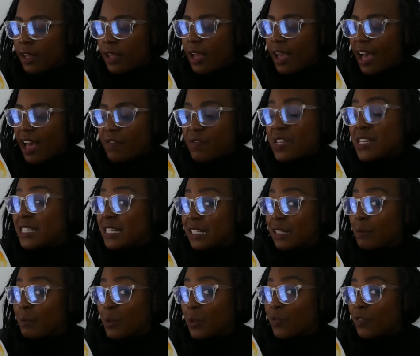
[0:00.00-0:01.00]
Evan
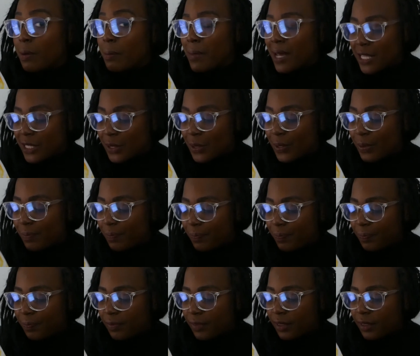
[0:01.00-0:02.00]
didn't move a muscle.
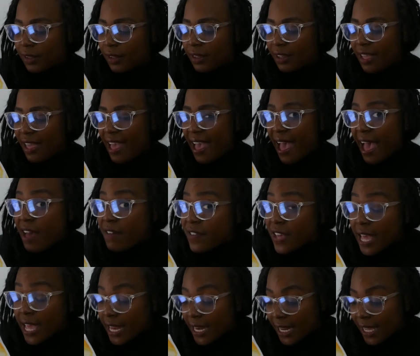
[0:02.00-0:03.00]

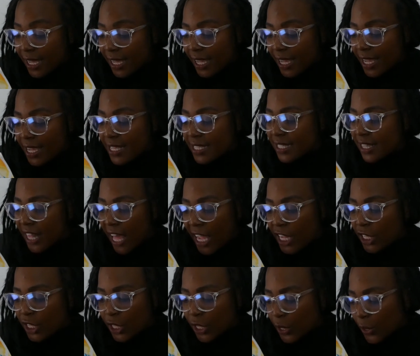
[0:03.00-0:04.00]
Evan, is
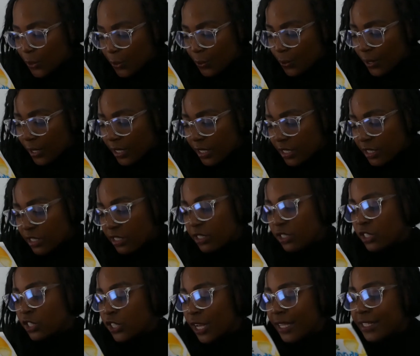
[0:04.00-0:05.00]
that you?
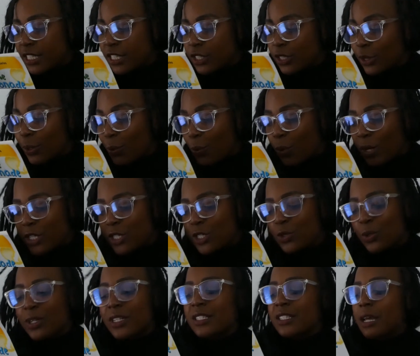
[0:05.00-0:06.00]
Jessie took one
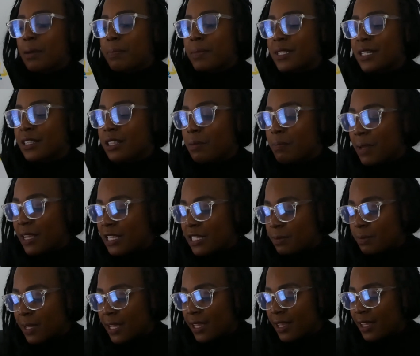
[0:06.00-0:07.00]
short step into the
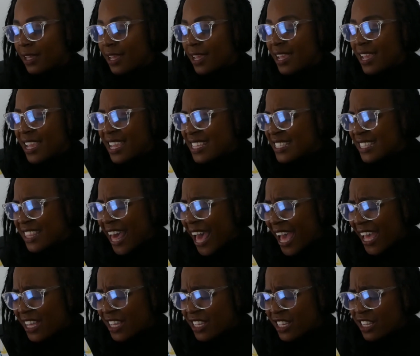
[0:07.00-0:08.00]
basement. Is
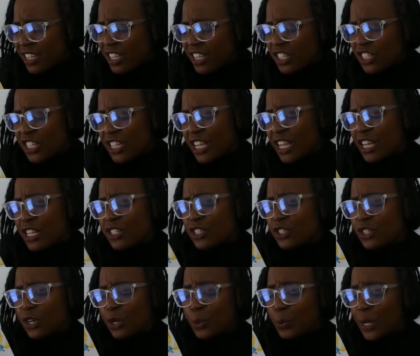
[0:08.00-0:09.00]
that? She
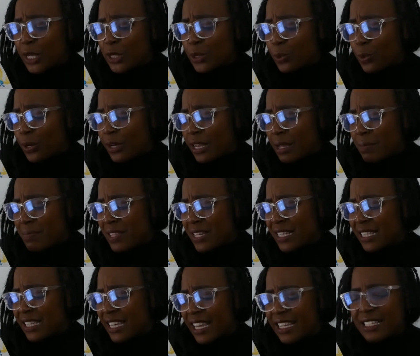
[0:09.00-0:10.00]
inched her way toward him,
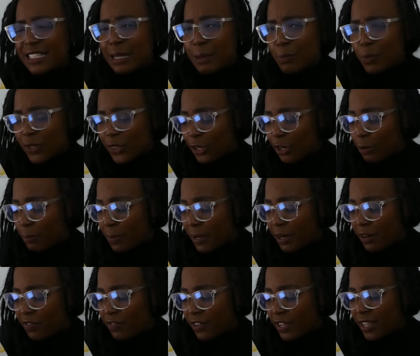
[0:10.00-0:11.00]
then kicked him with her
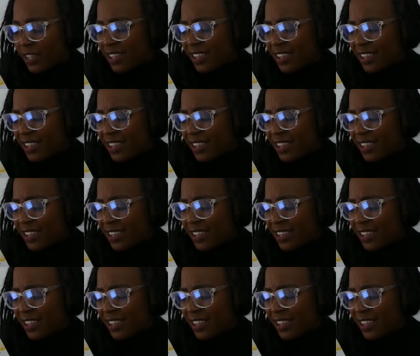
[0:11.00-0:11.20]
bare foot.